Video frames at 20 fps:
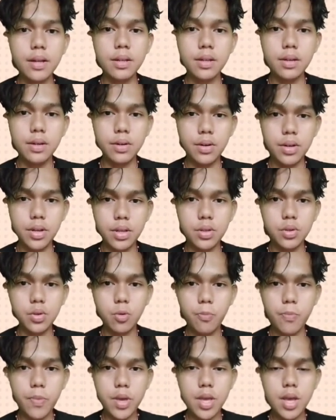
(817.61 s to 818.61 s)
there needs
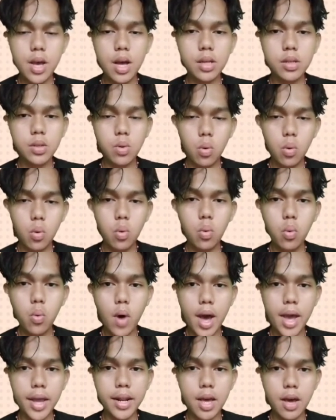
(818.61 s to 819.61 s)
to be a
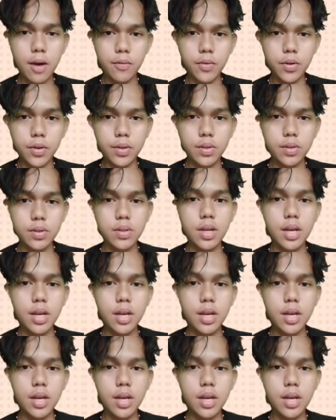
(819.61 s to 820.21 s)
school-wide effort